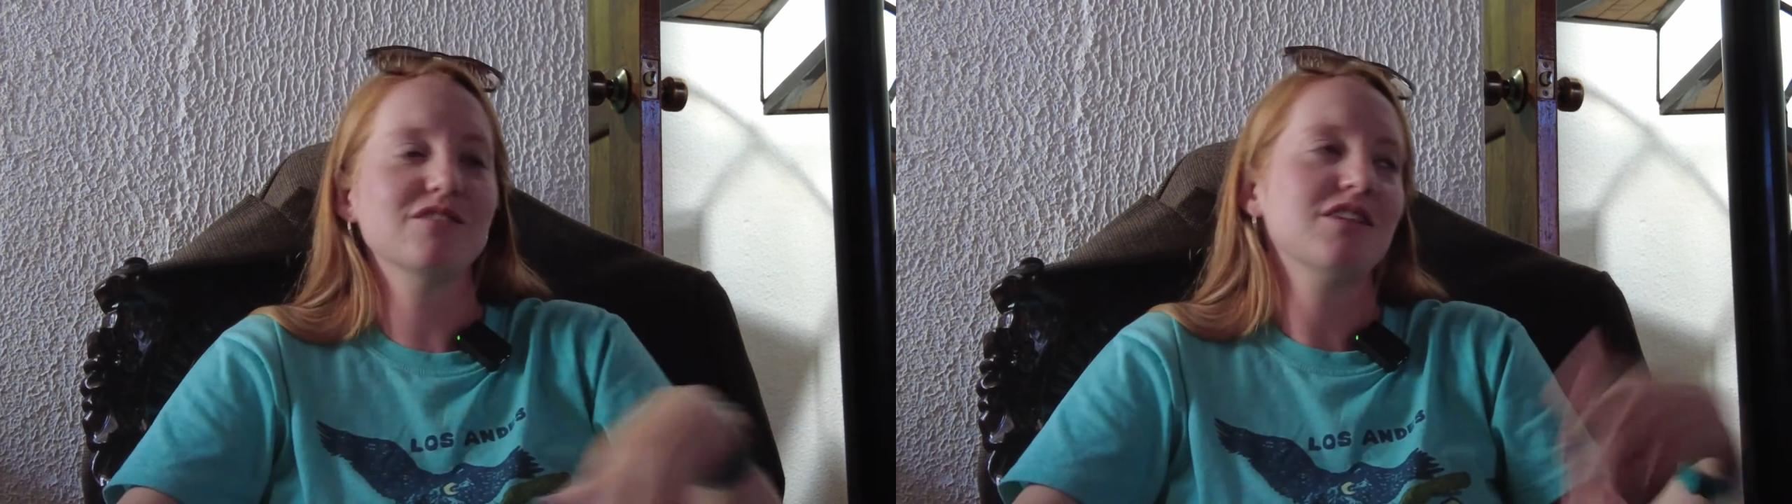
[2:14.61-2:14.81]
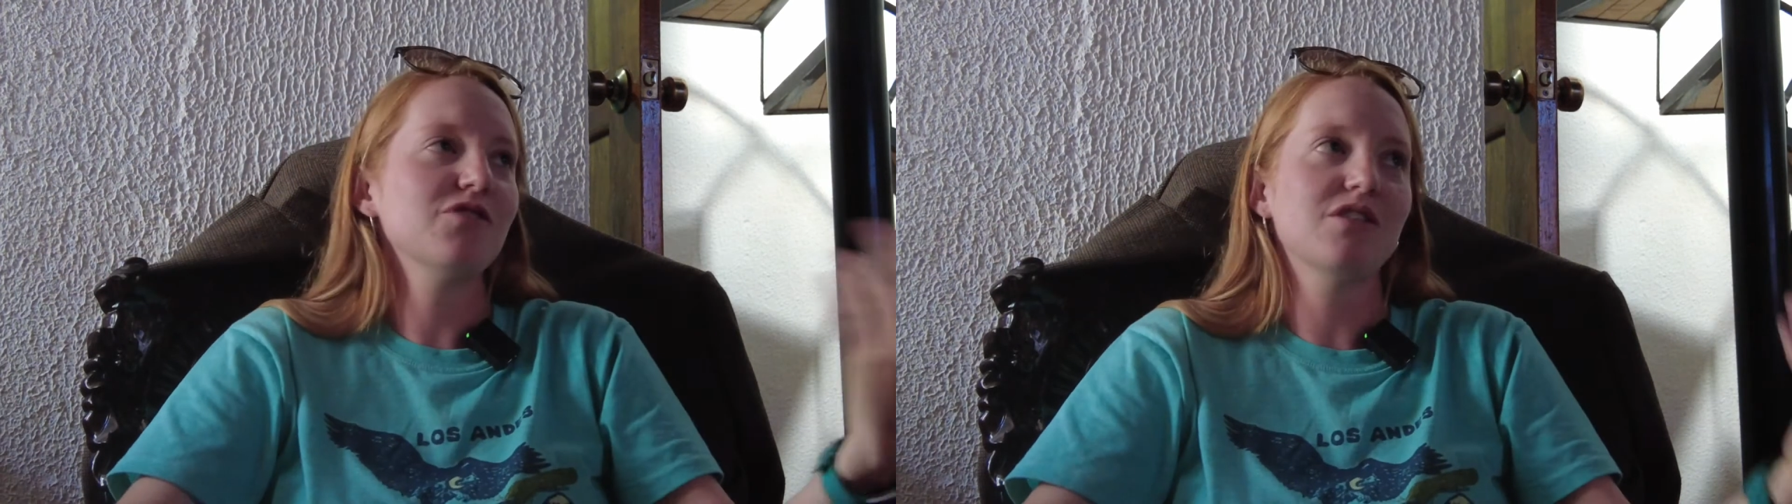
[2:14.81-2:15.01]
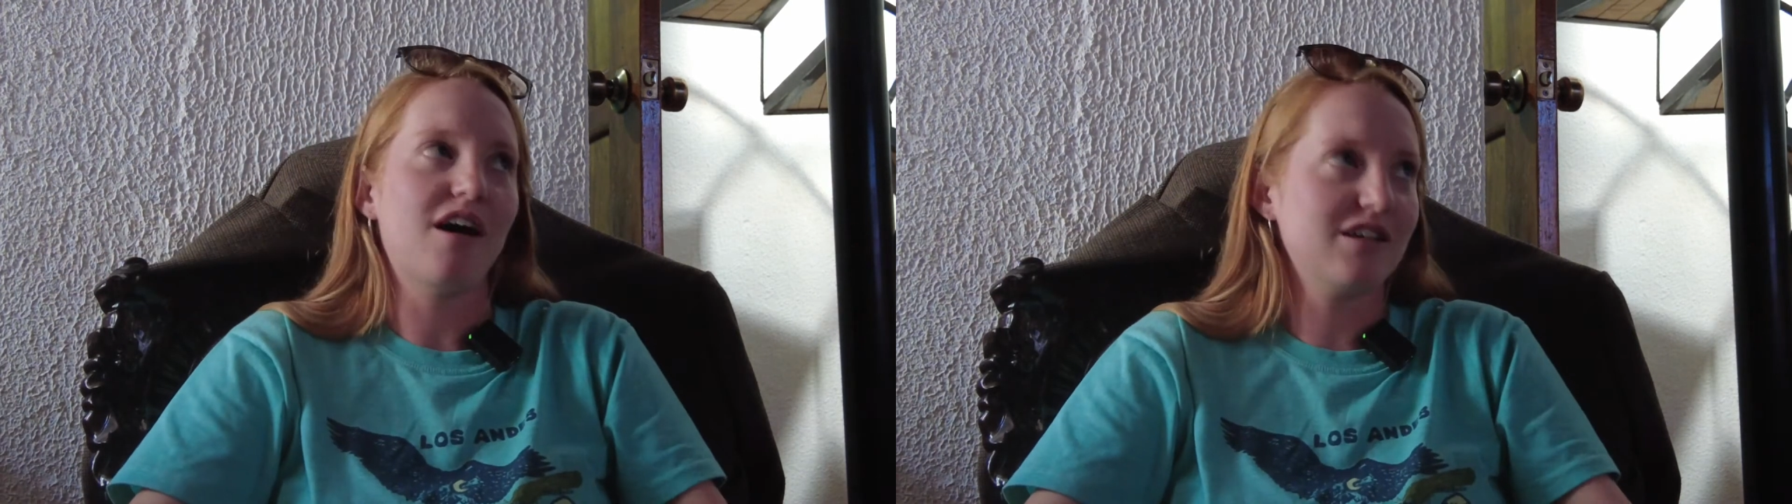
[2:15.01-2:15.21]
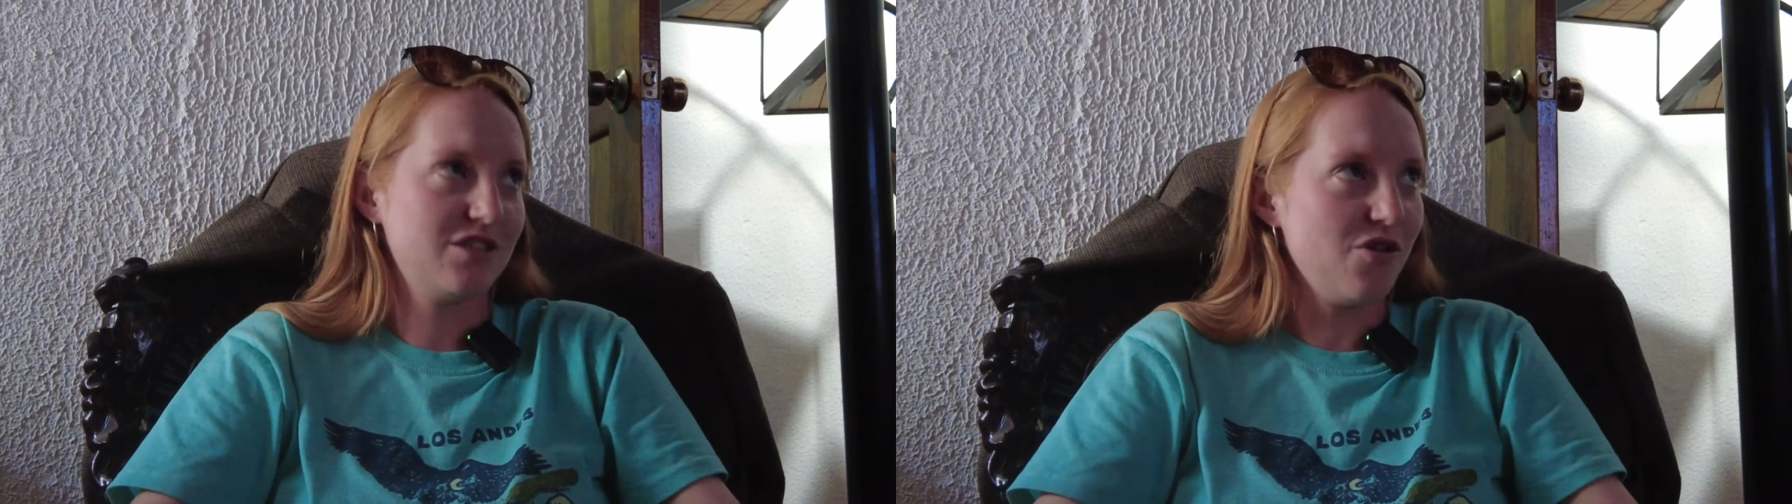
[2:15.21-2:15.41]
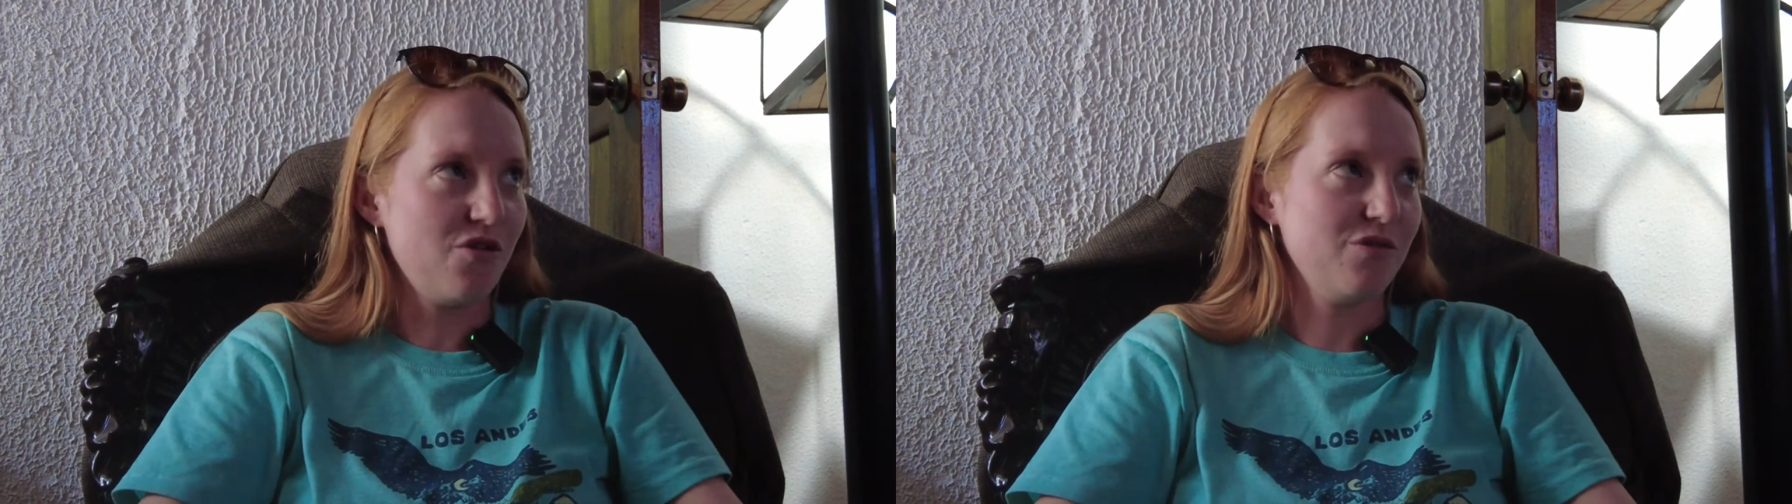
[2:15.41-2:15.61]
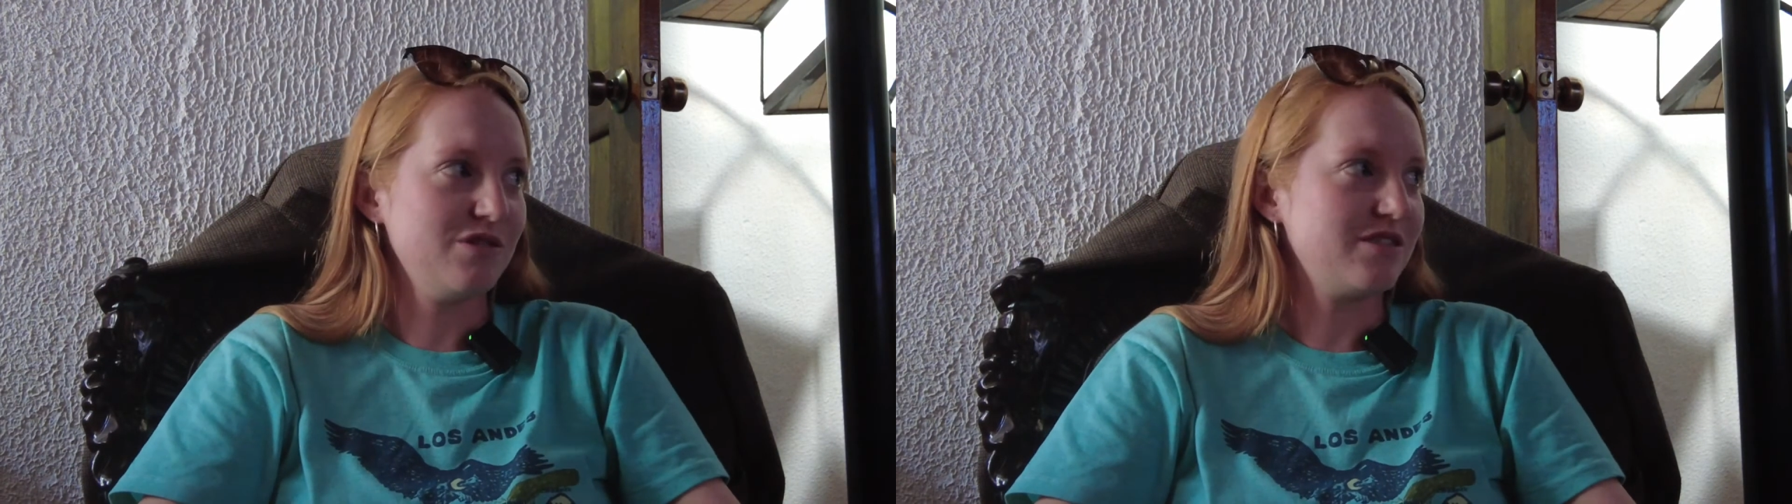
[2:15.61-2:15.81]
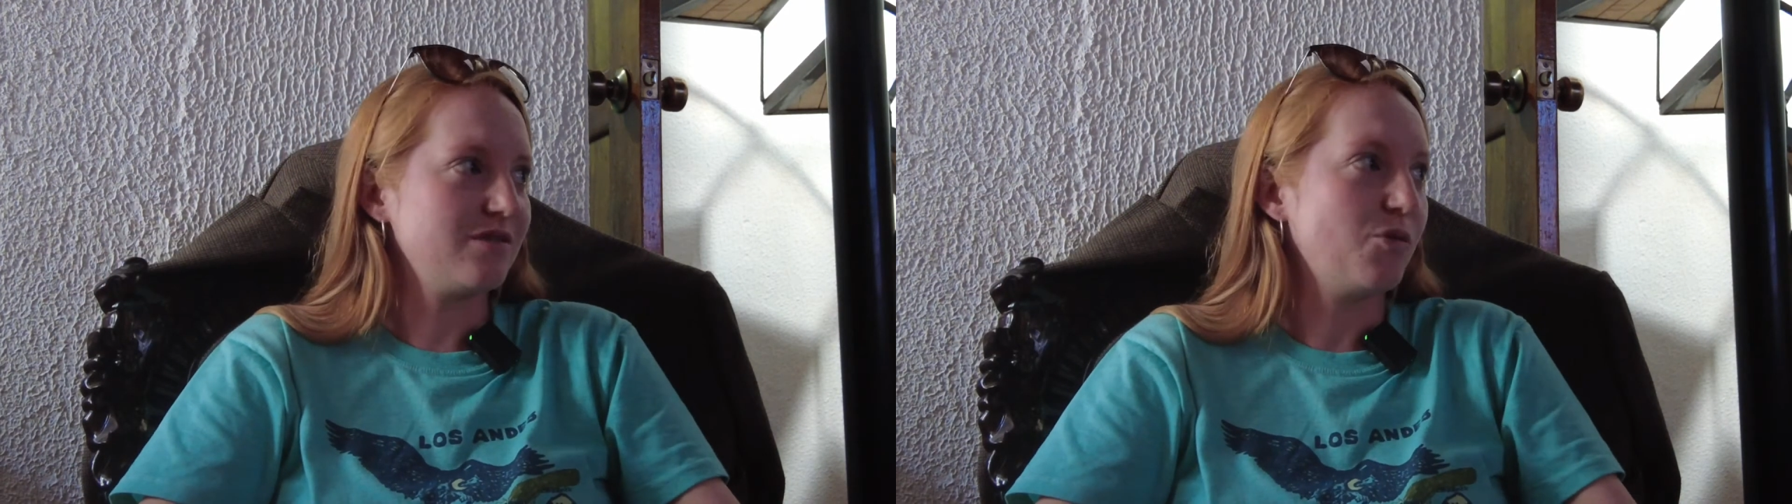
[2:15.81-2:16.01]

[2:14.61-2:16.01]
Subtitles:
Thankfully the hostel owner was